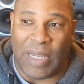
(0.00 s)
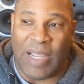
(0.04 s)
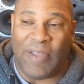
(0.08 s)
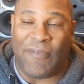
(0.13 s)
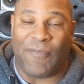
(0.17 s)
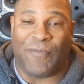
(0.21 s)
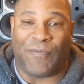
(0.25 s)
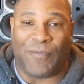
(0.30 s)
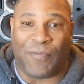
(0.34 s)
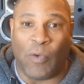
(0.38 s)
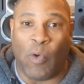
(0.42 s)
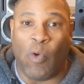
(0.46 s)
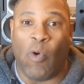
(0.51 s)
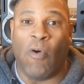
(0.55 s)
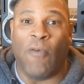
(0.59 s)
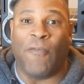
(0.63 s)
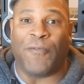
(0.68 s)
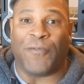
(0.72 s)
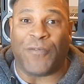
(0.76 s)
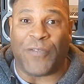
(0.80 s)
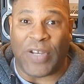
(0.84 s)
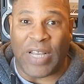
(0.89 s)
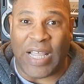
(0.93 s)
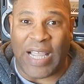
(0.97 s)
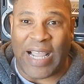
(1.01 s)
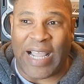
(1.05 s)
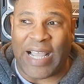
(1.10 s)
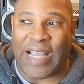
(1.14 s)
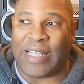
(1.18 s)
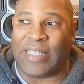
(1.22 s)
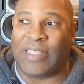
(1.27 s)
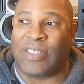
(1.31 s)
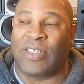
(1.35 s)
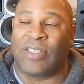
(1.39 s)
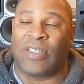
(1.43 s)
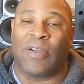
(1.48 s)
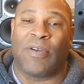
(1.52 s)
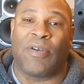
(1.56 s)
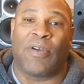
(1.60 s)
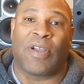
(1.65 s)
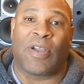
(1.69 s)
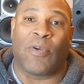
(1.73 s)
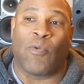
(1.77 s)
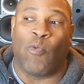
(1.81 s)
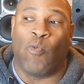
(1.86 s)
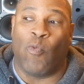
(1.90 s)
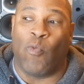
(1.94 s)
full-fledged,
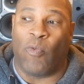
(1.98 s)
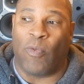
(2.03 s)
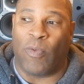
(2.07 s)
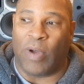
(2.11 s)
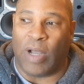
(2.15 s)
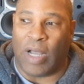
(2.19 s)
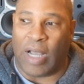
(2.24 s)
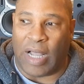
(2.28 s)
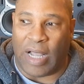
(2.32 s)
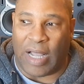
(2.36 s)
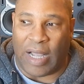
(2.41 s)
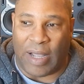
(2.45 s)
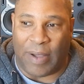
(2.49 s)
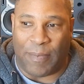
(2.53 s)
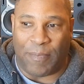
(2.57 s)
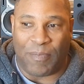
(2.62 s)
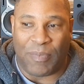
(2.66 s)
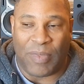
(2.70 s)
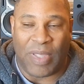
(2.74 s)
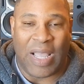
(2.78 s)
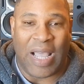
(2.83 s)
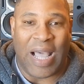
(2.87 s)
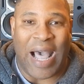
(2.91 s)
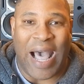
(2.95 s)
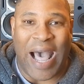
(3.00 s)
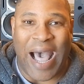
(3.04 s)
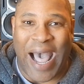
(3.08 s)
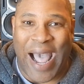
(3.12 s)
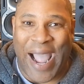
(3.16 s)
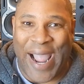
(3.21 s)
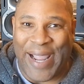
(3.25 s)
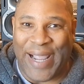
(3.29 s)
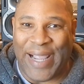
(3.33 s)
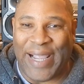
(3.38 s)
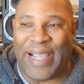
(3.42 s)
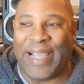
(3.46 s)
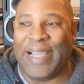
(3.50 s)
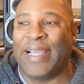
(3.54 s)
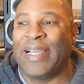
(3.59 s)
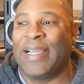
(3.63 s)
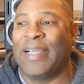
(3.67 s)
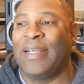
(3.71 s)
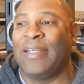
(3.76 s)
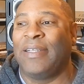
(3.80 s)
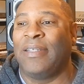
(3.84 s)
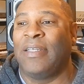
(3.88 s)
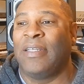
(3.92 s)

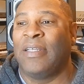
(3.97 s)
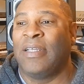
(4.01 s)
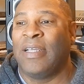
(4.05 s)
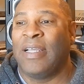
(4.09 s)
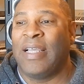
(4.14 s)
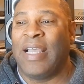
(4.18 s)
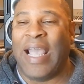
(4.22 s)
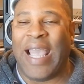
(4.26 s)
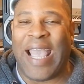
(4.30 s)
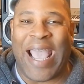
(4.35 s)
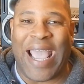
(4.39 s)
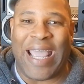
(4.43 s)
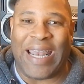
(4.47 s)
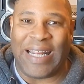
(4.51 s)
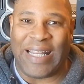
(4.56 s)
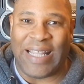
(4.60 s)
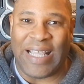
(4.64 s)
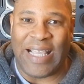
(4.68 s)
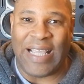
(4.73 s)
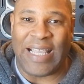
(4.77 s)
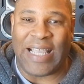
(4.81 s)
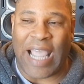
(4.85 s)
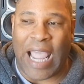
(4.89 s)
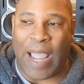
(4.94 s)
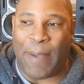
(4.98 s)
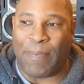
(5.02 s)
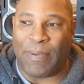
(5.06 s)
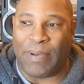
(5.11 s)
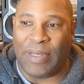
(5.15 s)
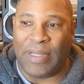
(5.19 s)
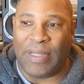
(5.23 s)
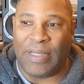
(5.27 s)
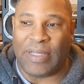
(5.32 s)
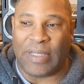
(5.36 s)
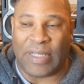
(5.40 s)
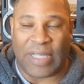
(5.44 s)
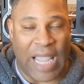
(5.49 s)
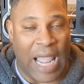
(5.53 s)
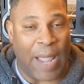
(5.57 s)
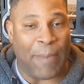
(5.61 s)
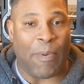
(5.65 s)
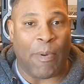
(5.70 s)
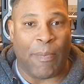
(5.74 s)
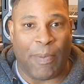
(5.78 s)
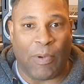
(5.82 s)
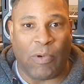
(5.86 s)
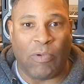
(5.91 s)
high-end editing
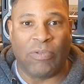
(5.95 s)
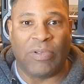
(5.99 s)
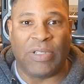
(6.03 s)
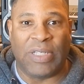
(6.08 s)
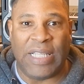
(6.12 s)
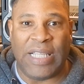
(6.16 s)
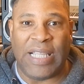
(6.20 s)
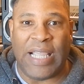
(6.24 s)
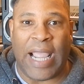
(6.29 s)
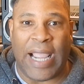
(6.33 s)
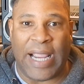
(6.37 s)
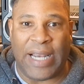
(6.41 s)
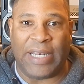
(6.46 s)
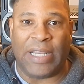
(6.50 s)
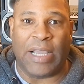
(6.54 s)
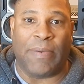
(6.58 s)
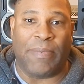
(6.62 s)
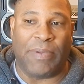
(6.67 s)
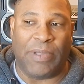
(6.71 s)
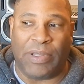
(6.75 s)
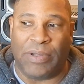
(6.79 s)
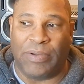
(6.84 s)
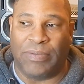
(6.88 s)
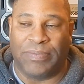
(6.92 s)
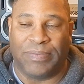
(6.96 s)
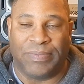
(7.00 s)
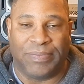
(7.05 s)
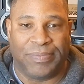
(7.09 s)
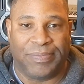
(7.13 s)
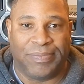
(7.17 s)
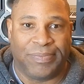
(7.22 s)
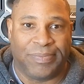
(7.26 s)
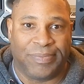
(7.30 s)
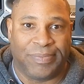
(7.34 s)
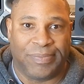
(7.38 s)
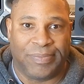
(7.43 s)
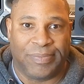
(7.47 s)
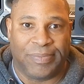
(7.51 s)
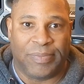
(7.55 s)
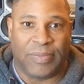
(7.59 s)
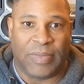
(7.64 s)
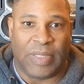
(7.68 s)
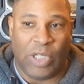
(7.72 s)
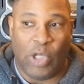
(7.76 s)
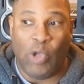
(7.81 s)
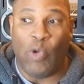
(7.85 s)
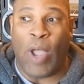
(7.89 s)
capable DAW.
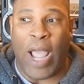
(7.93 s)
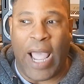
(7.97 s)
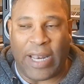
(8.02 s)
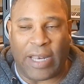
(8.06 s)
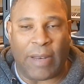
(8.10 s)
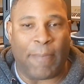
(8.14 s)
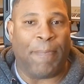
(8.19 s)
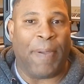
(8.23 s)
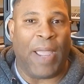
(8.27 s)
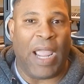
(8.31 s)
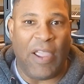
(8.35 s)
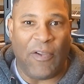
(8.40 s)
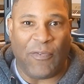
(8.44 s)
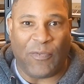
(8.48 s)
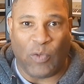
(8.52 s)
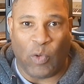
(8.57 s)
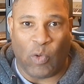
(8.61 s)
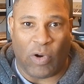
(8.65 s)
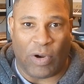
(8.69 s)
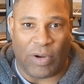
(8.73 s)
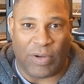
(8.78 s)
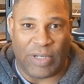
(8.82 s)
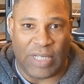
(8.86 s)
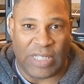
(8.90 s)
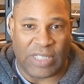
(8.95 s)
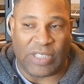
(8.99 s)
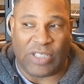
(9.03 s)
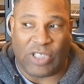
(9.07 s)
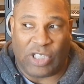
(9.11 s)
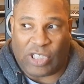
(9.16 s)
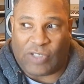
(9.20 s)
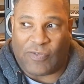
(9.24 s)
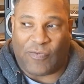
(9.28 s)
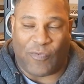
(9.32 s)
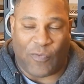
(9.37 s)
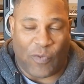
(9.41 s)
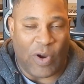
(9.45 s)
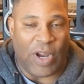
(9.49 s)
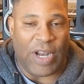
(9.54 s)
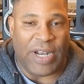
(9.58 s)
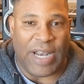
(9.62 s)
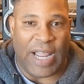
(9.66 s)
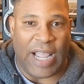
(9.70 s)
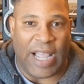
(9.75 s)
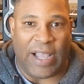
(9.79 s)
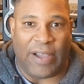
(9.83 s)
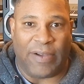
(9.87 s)
You had to pay for it. It's just free
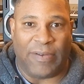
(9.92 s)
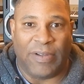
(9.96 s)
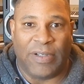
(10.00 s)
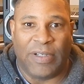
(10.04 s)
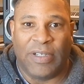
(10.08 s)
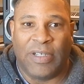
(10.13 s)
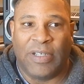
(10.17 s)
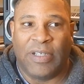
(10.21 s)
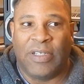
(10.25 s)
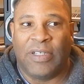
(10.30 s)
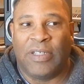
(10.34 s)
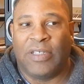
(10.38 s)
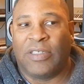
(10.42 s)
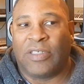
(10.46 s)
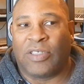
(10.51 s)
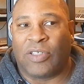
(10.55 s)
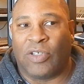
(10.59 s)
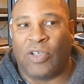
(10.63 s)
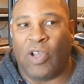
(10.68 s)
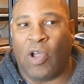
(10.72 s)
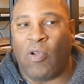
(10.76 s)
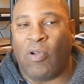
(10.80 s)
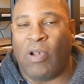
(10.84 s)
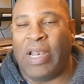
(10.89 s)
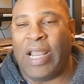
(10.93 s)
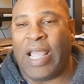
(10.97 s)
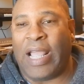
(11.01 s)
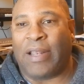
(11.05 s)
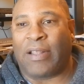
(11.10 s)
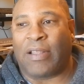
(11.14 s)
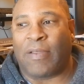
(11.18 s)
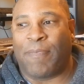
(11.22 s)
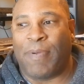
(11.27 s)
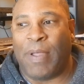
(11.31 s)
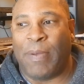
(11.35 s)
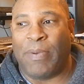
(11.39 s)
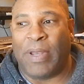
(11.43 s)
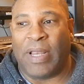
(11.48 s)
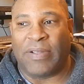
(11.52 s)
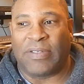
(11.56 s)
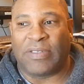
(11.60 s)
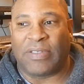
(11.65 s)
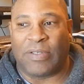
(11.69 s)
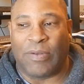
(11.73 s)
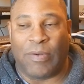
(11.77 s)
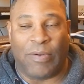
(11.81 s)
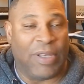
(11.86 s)
now. So don't let the people
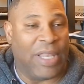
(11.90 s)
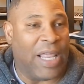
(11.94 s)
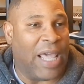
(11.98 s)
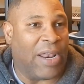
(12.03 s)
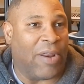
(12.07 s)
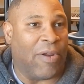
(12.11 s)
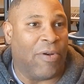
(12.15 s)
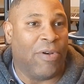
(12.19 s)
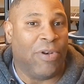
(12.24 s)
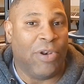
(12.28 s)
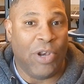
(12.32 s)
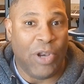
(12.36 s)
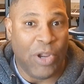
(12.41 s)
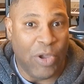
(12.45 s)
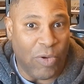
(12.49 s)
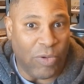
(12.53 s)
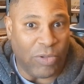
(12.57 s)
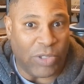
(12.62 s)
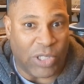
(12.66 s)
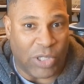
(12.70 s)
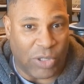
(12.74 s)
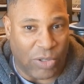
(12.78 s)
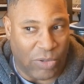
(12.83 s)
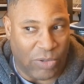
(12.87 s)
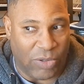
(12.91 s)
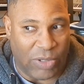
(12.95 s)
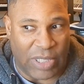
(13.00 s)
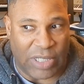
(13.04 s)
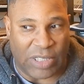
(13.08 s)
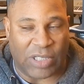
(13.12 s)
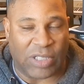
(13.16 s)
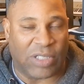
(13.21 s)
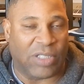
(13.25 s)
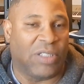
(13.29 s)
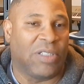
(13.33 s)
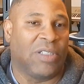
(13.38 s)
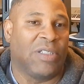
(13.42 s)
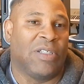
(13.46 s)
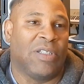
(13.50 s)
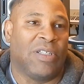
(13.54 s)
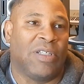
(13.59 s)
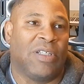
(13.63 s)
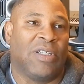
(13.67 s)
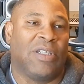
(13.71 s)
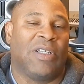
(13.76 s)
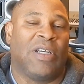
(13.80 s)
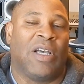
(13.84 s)
that are new to this
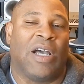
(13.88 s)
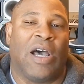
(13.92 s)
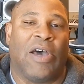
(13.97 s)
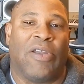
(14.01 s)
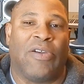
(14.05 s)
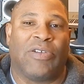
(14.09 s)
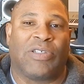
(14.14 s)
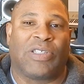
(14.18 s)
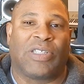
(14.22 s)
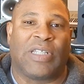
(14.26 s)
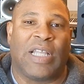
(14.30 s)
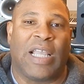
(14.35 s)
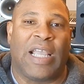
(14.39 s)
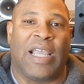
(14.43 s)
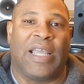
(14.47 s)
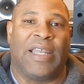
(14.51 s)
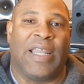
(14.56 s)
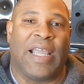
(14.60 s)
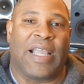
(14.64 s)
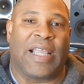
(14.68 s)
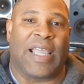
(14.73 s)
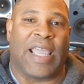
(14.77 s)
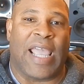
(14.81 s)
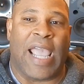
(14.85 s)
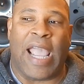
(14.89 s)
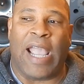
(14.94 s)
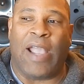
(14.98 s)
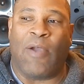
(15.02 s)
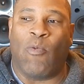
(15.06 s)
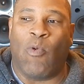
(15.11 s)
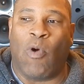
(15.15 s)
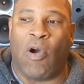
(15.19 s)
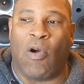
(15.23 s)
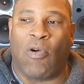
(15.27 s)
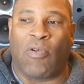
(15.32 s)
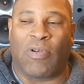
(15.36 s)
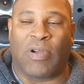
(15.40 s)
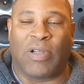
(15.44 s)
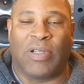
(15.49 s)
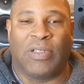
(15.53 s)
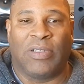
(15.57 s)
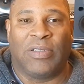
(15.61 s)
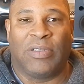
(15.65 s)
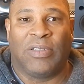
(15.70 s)
understand that Cakewalk